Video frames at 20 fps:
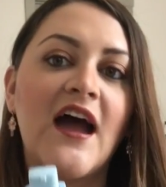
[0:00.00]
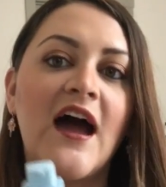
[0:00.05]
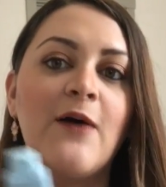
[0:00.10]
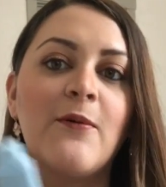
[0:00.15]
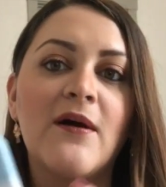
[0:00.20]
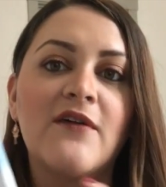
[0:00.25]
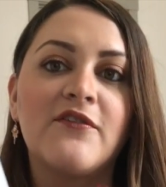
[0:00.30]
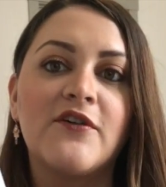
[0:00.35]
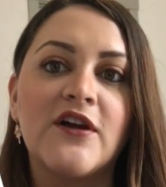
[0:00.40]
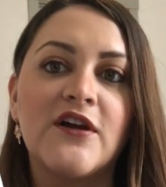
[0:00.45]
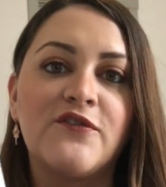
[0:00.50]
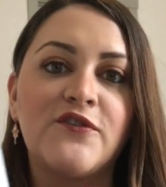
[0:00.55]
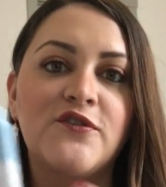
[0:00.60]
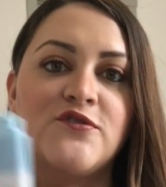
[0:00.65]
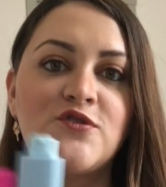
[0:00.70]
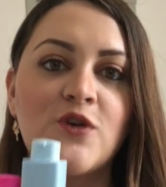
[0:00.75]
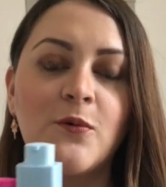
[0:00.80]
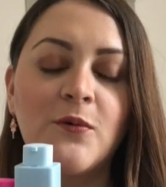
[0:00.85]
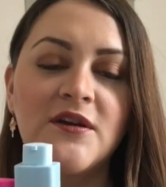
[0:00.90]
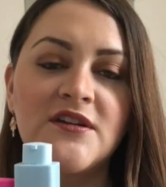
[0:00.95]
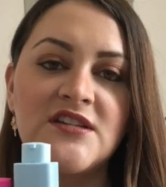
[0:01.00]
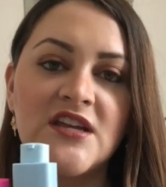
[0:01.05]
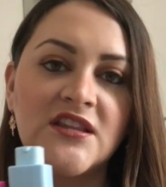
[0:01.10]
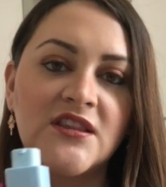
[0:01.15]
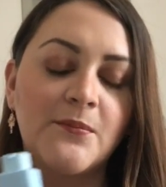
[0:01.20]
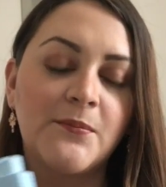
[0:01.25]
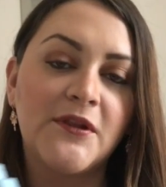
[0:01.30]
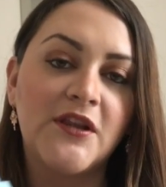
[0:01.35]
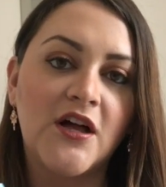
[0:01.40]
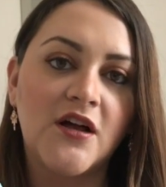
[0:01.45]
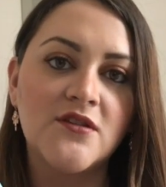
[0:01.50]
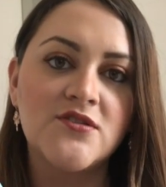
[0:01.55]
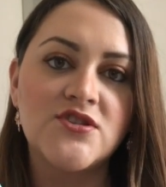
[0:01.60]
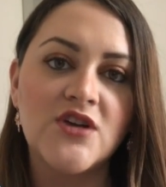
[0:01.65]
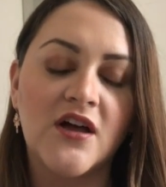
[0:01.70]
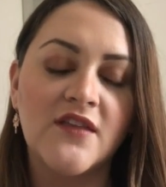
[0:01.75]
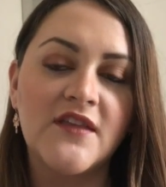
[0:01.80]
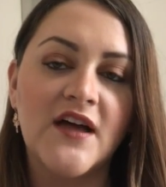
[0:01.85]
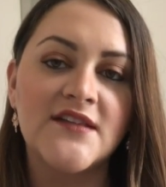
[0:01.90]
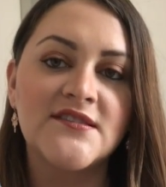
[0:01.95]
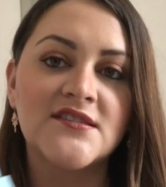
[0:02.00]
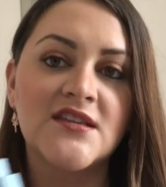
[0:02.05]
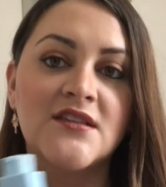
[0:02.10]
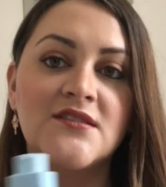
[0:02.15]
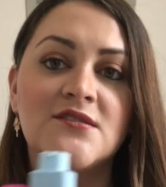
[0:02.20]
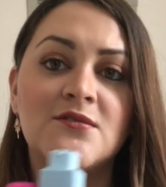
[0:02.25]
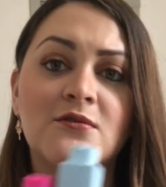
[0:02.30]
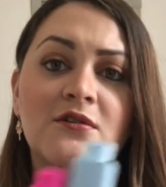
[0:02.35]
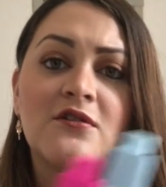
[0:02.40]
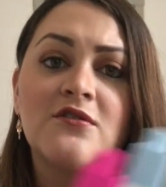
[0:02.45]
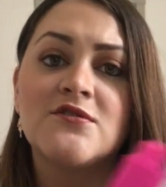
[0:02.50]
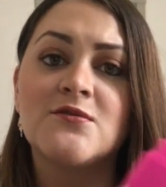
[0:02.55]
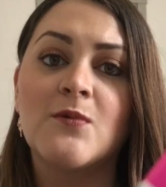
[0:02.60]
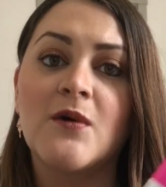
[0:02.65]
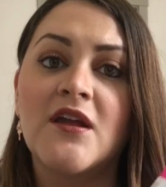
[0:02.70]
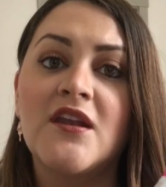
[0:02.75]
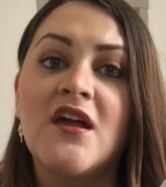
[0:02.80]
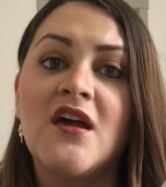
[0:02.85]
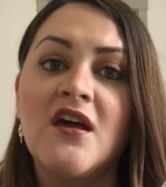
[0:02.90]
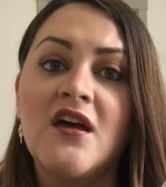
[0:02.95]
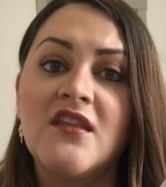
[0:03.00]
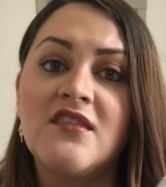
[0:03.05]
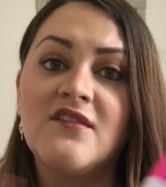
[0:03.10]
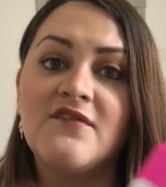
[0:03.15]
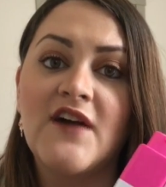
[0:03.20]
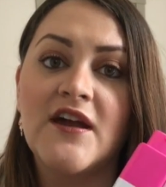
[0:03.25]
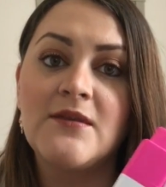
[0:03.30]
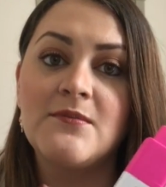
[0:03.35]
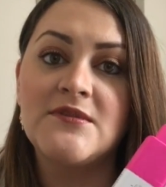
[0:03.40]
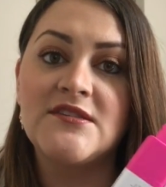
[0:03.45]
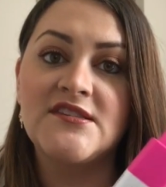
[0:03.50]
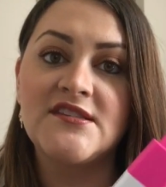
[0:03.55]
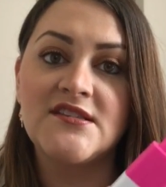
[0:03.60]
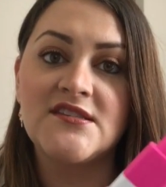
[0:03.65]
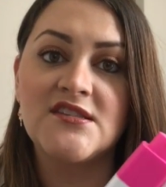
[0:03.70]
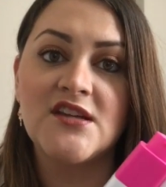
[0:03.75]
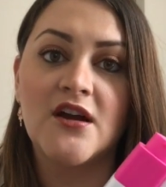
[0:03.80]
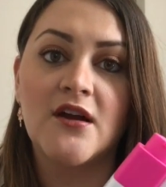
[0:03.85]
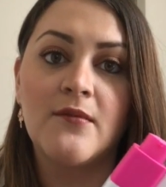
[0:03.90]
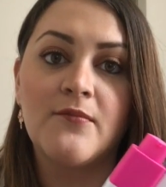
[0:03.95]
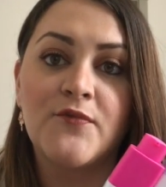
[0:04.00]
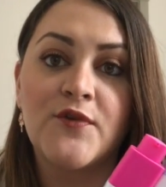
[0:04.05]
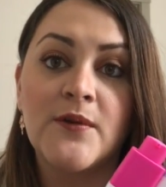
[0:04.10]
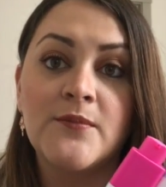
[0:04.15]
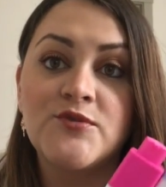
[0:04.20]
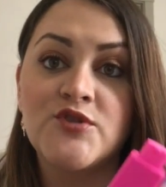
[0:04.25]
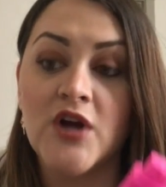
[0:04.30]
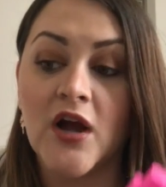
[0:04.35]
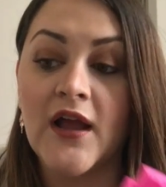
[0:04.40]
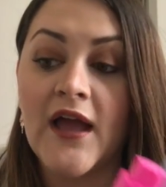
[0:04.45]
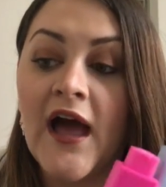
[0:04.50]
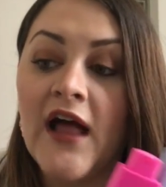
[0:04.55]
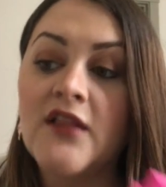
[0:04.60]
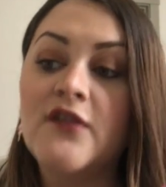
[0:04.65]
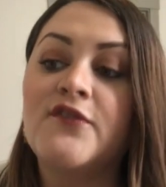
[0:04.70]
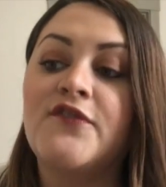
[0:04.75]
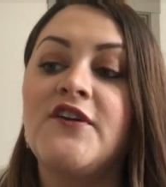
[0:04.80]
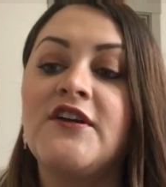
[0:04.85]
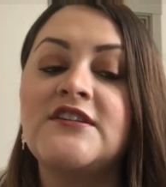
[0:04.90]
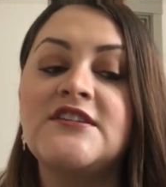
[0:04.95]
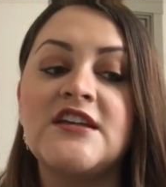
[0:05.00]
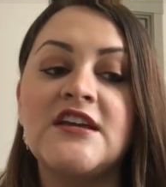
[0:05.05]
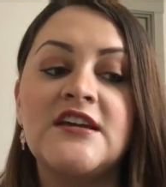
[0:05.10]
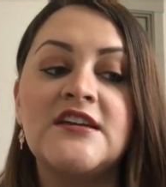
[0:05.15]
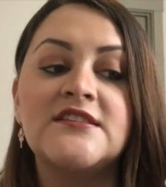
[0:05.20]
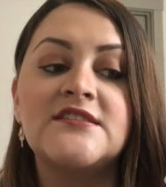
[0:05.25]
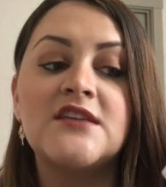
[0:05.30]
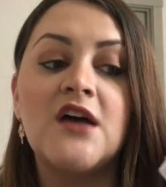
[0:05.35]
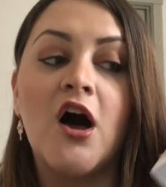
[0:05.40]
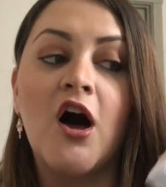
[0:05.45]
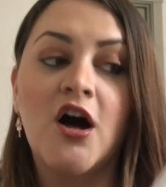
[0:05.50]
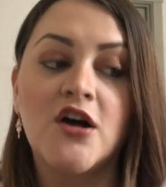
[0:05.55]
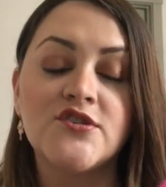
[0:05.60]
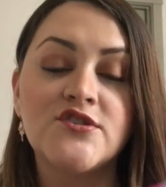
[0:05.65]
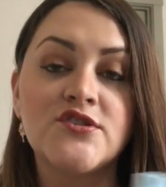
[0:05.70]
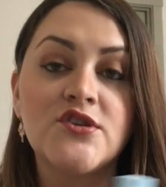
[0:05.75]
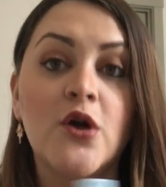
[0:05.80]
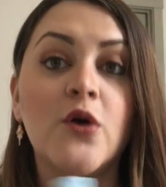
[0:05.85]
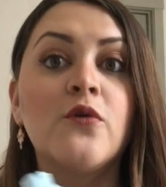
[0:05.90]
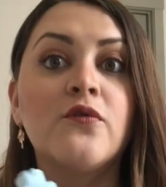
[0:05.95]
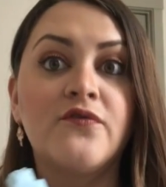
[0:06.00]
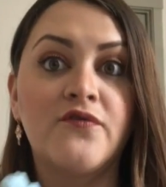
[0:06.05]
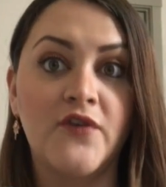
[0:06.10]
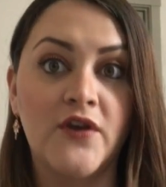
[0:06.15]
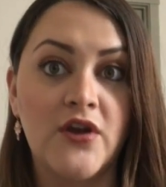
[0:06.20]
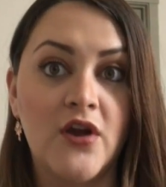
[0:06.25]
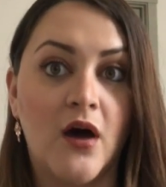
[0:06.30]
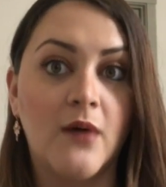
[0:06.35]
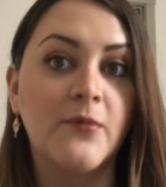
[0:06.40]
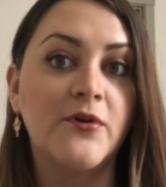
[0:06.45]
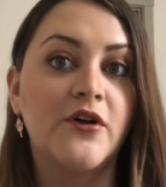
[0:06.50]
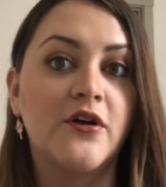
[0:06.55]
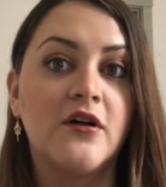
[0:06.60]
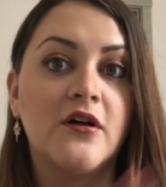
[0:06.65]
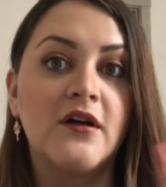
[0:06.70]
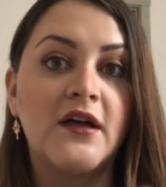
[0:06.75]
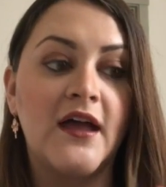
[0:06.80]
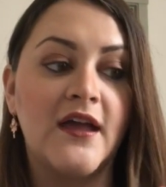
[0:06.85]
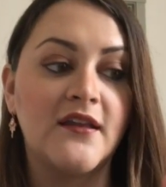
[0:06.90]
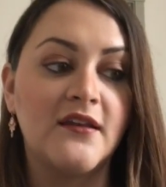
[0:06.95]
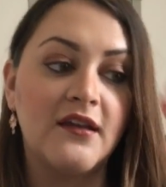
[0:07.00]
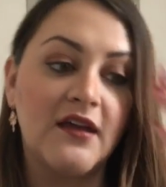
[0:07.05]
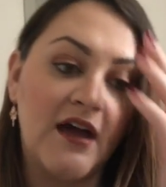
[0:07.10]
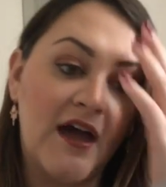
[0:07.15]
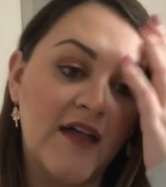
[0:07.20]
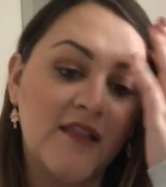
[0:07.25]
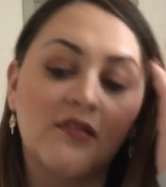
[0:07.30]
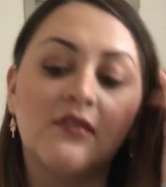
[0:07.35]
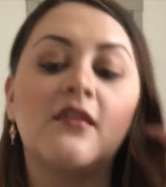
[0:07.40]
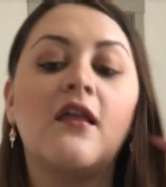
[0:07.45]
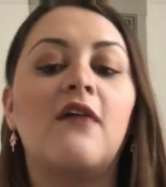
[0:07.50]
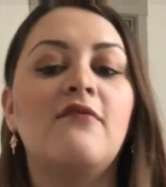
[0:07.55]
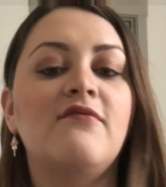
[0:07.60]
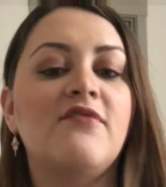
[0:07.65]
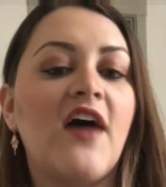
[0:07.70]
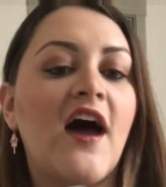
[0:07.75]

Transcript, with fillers: However, if you don't want to take the plunge on that SkinCeuticals one, the vitamin C serum from Drunk Elephant is also phenomenal, and I love